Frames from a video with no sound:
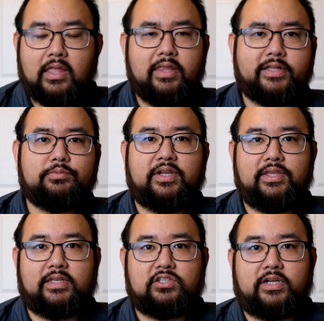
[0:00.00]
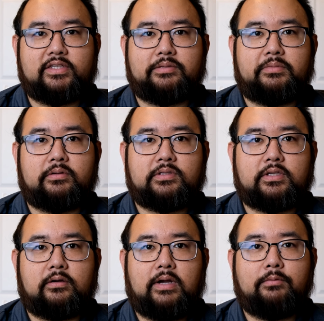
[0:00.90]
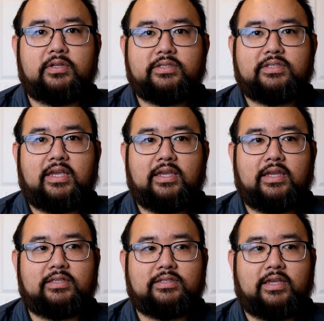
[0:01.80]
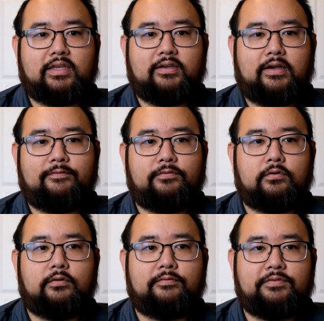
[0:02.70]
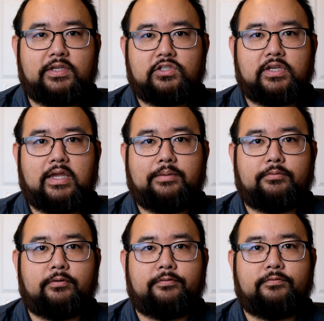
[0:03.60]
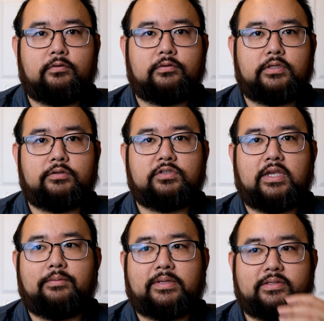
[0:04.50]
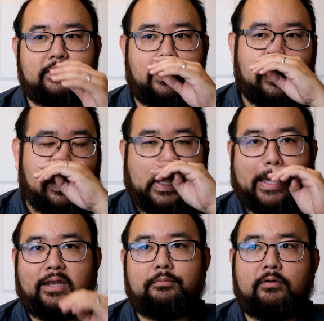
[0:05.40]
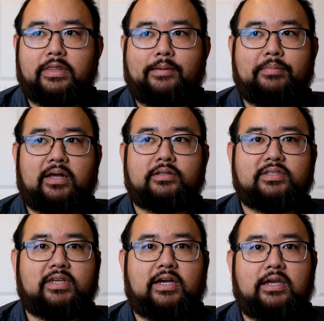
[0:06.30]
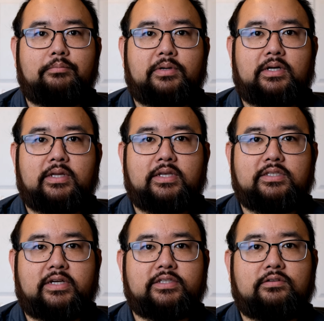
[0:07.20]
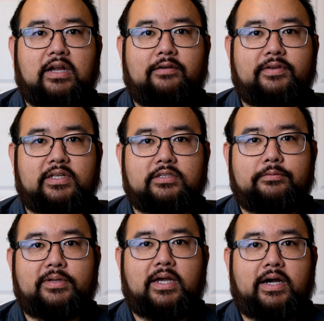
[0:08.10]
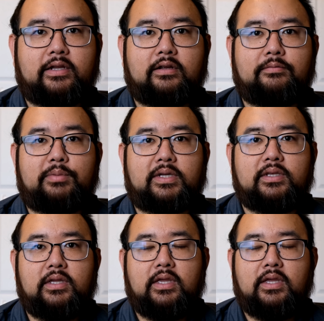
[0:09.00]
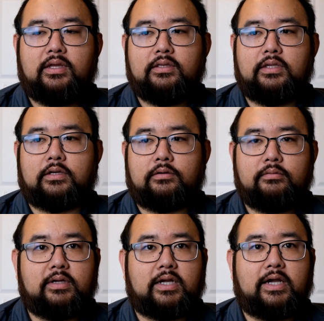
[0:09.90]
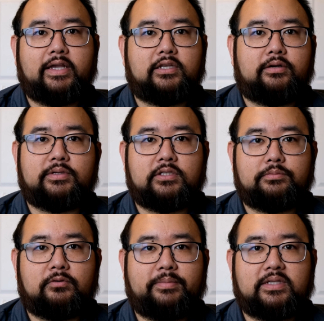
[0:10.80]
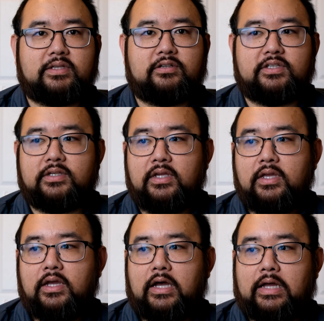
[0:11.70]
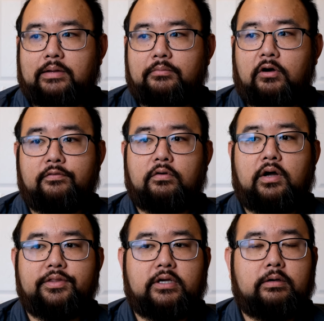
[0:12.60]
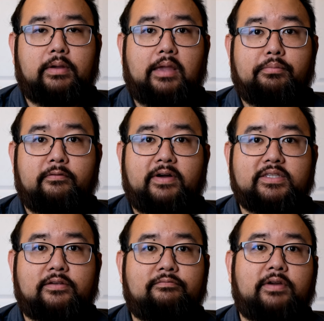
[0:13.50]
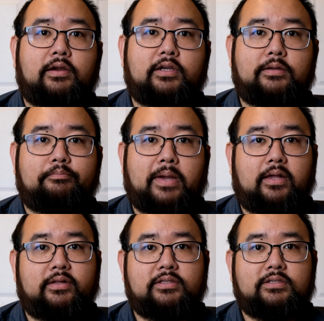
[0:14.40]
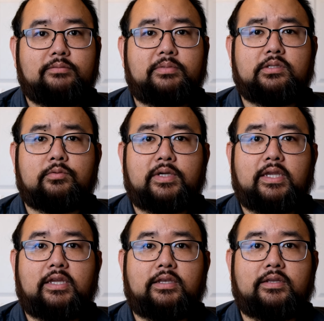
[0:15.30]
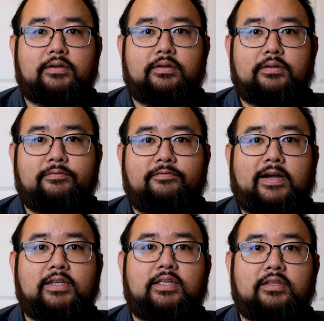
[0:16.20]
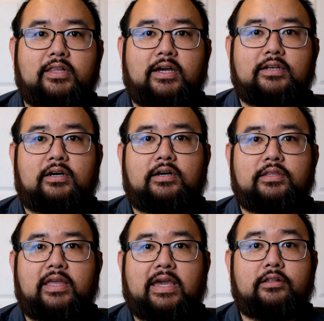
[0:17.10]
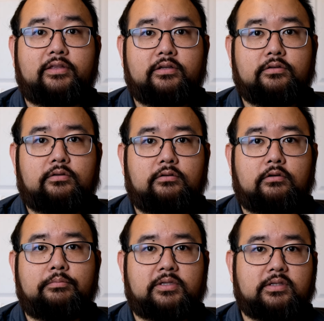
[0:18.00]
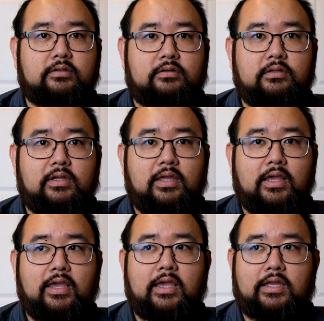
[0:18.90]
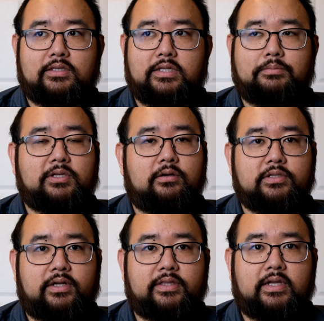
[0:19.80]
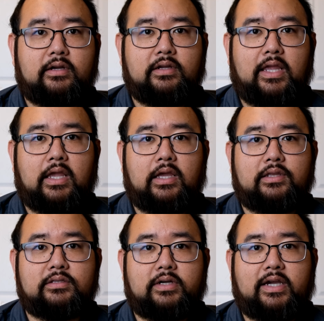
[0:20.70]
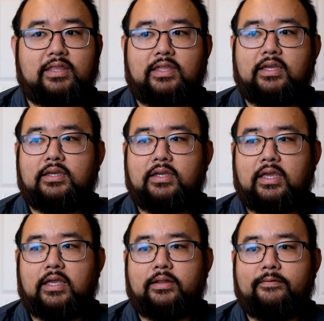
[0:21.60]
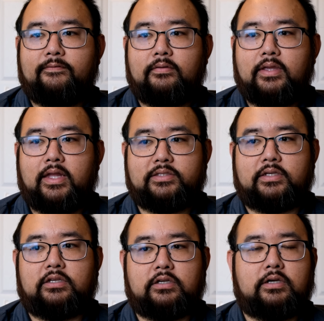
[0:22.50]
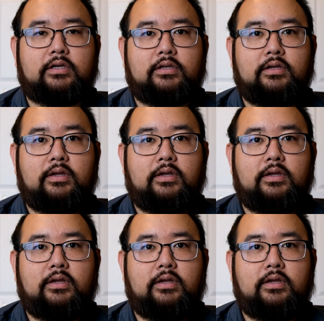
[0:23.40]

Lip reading: That's where I think it shines the most. So I wouldn't say it's like a full V shape or a full U shape. It's kind of more on that balance side, but it does graph like it's a little bit higher, but you know, I could always use more bass energy. Overall though, it provides a very good balance between finding the line on analytical or musical. It tiptoes on there, and I think it hits a good